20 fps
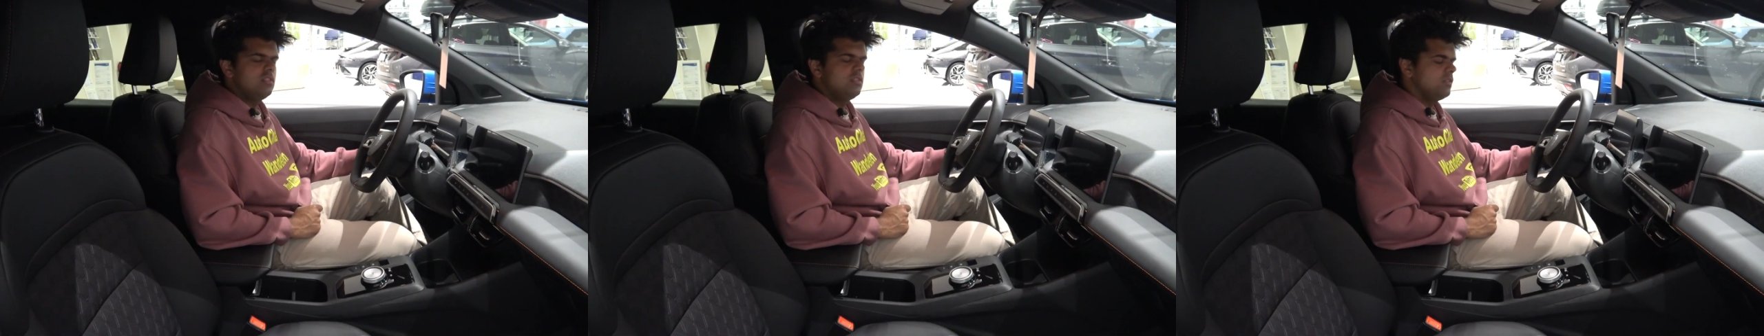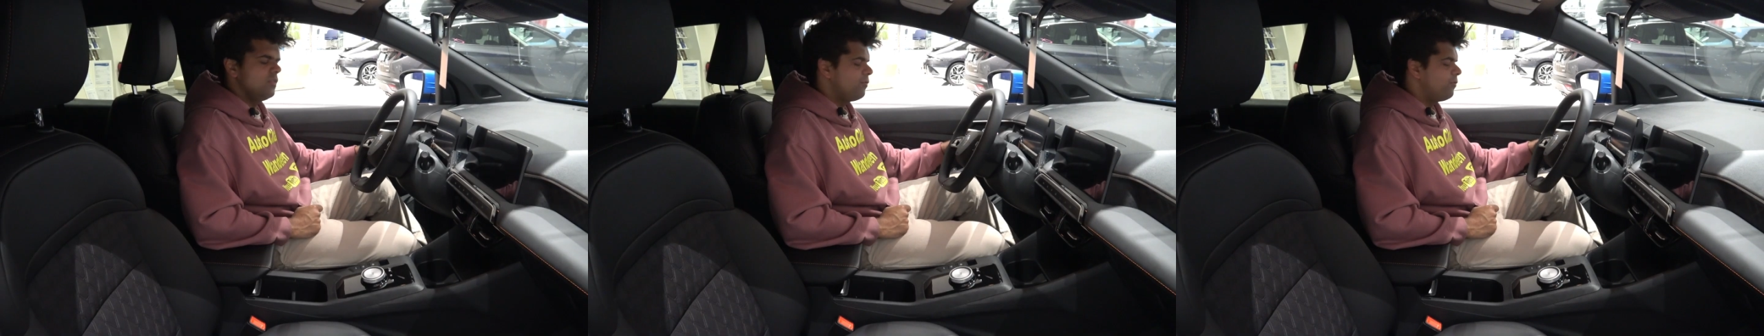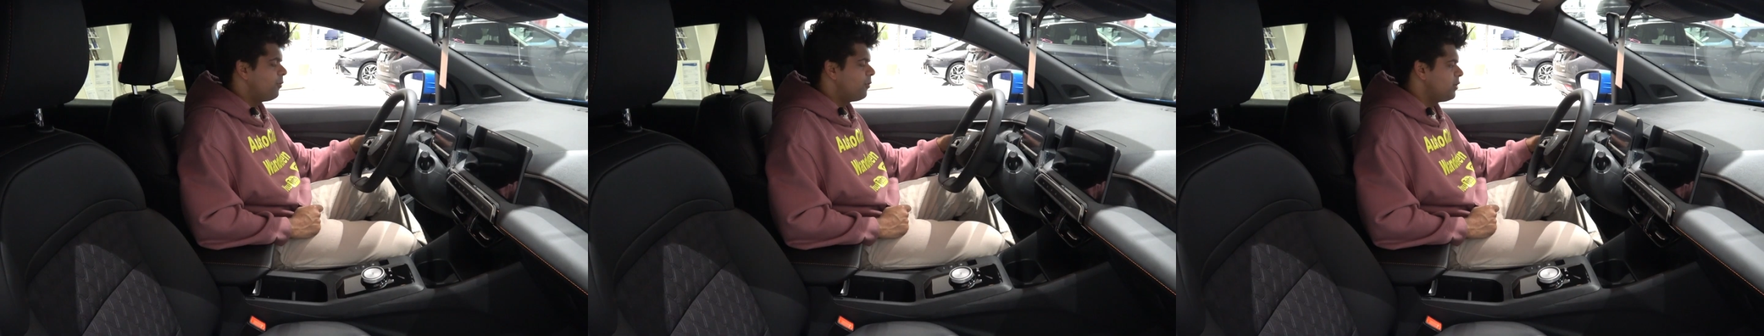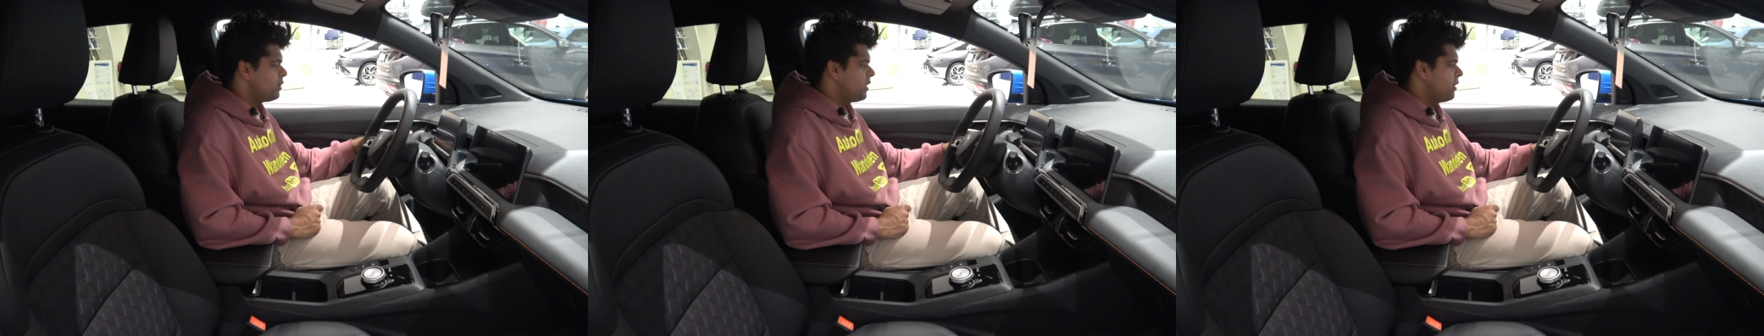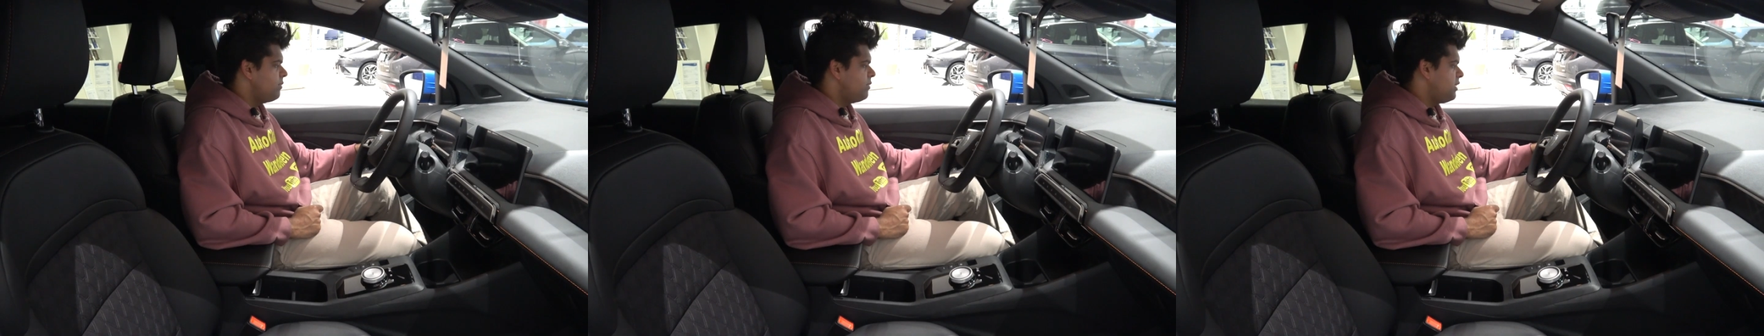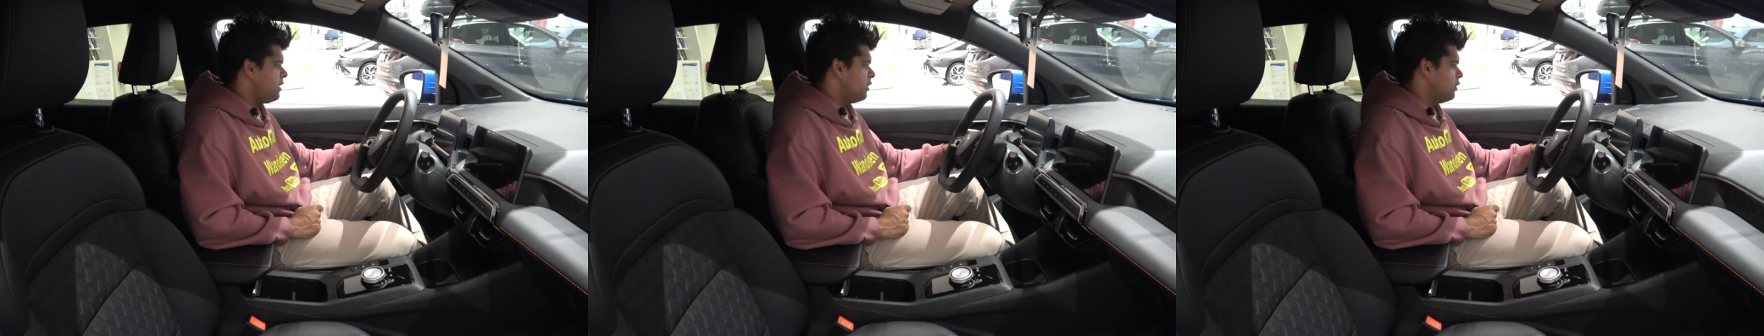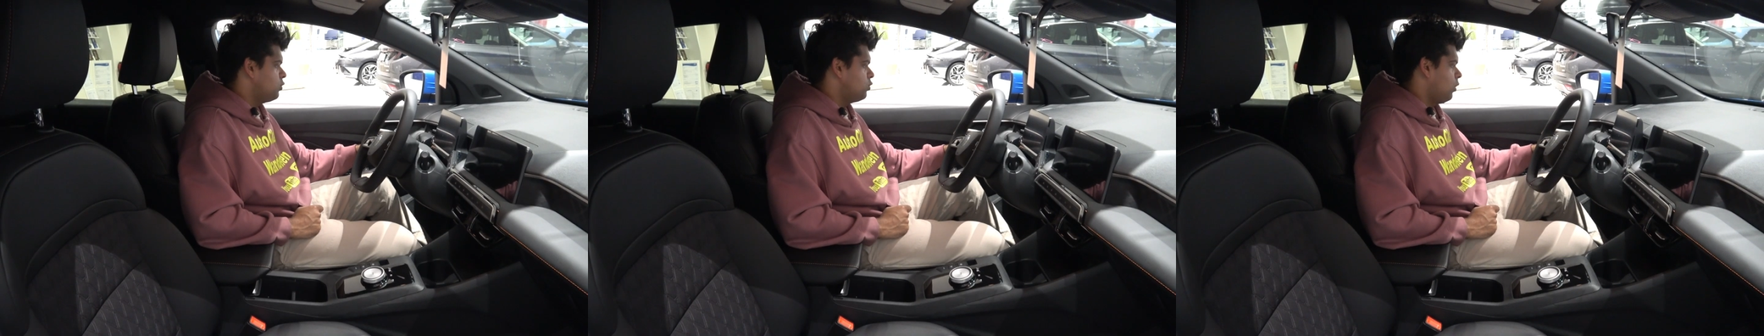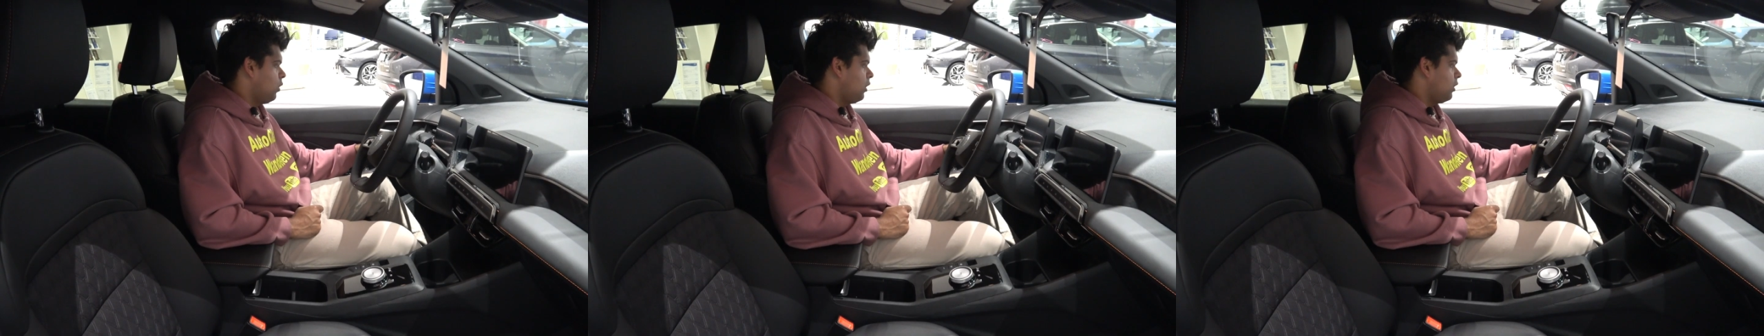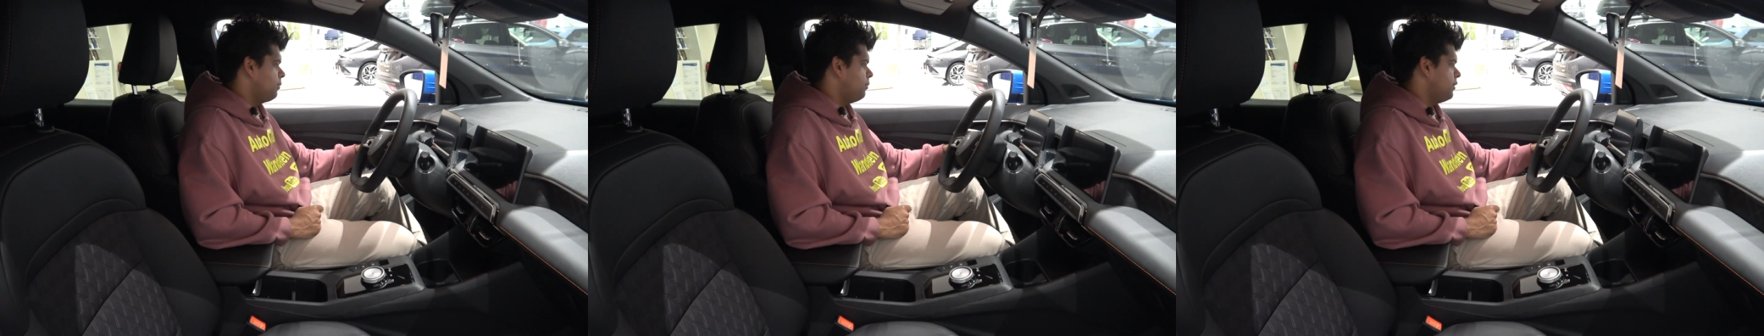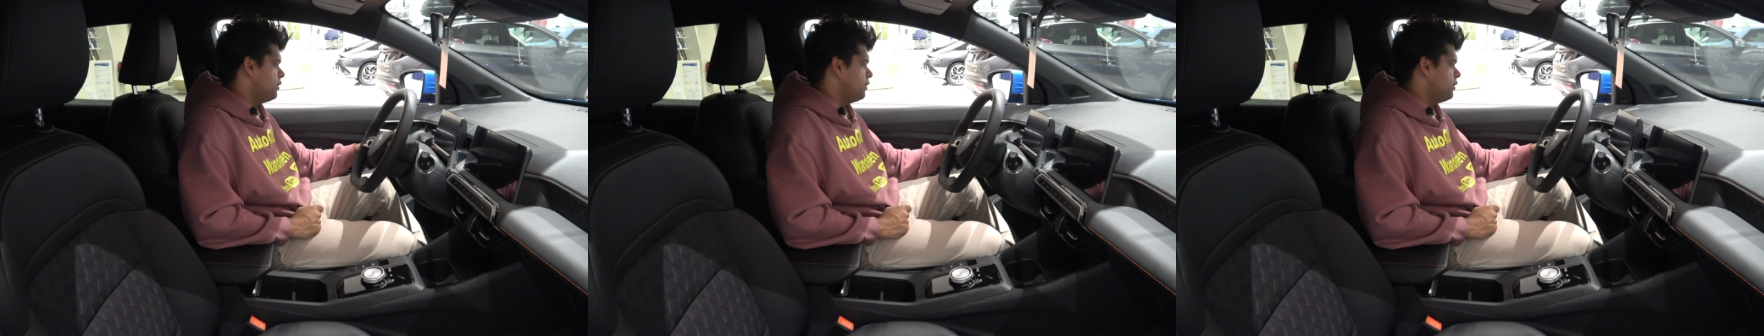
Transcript: this is the first time seeing a door lock